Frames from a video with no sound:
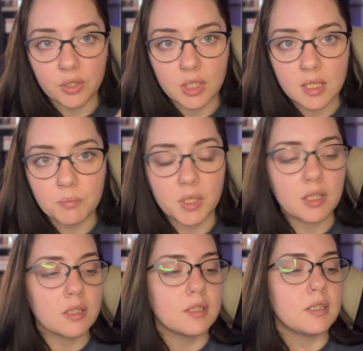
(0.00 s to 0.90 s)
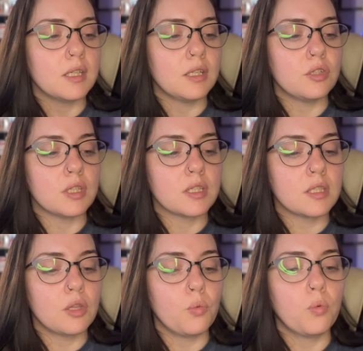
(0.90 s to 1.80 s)
it because it just,
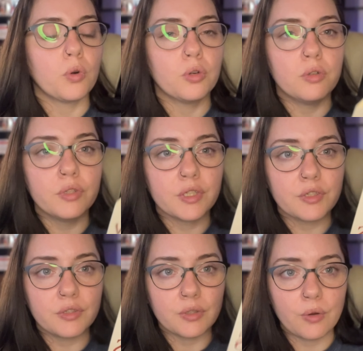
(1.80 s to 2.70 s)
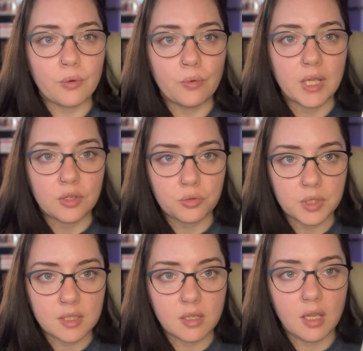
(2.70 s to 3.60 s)
the world is so
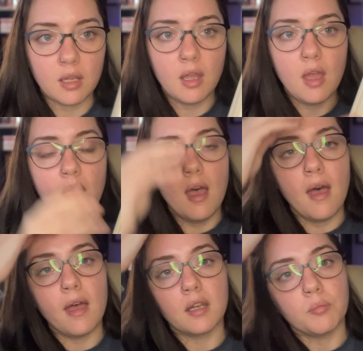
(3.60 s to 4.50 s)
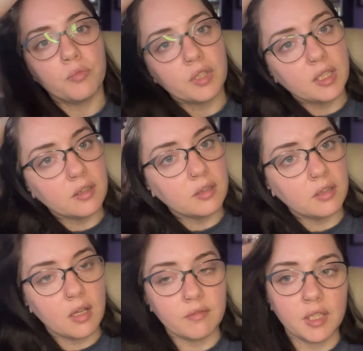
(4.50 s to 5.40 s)
interesting, and I'm really
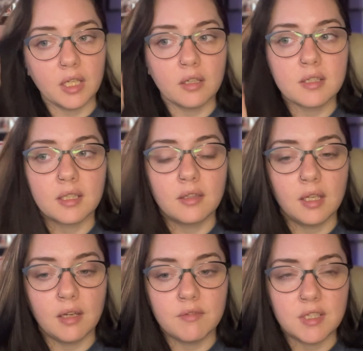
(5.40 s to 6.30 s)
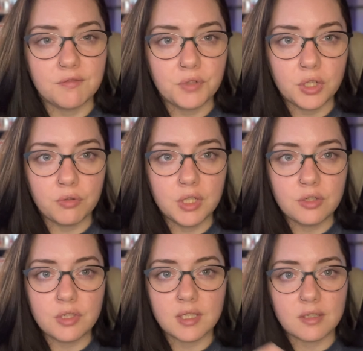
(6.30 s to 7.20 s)
loving, because like they have different
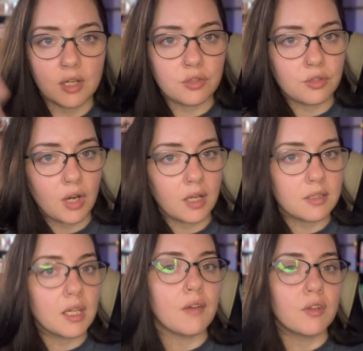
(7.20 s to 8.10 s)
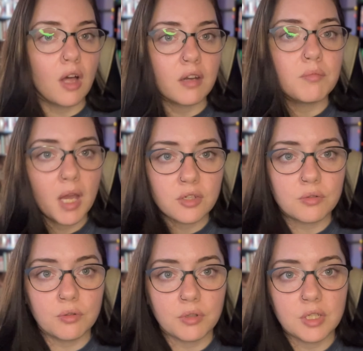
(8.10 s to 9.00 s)
creatures. It's not just dragons. They have a lot of
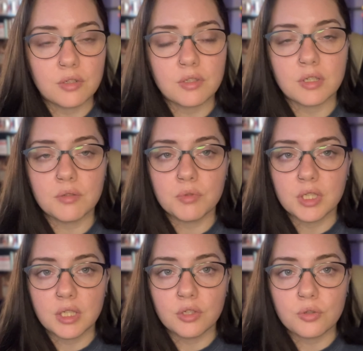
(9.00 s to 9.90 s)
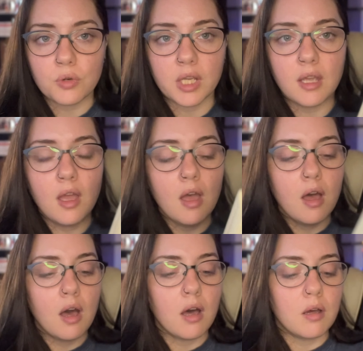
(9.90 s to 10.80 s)
magical creatures that I really enjoy.
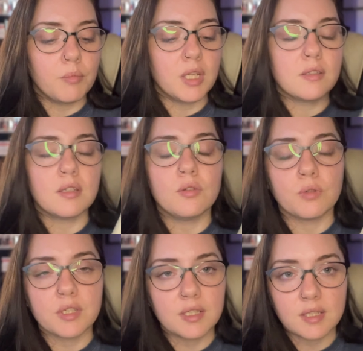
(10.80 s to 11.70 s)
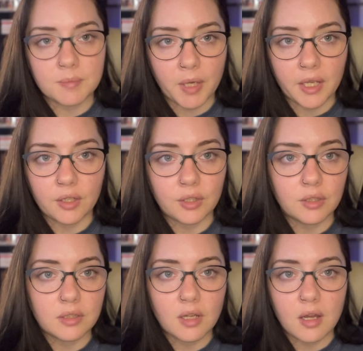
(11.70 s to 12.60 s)
But it's a
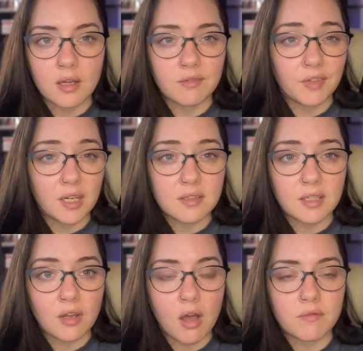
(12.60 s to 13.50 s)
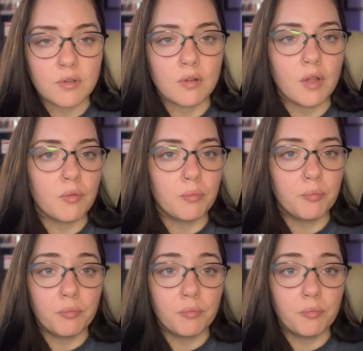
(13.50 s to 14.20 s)
Norse-inspired fantasy novel.